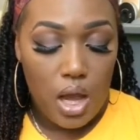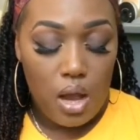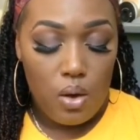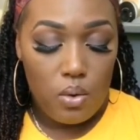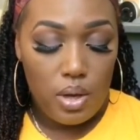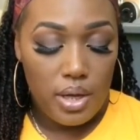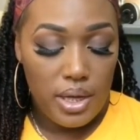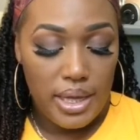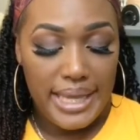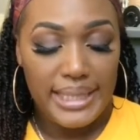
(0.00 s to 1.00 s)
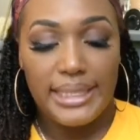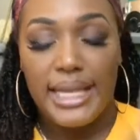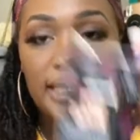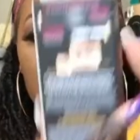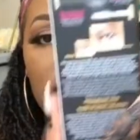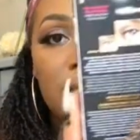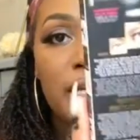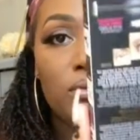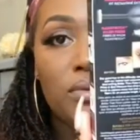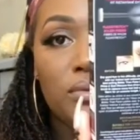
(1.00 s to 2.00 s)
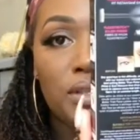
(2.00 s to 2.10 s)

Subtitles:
So it says this the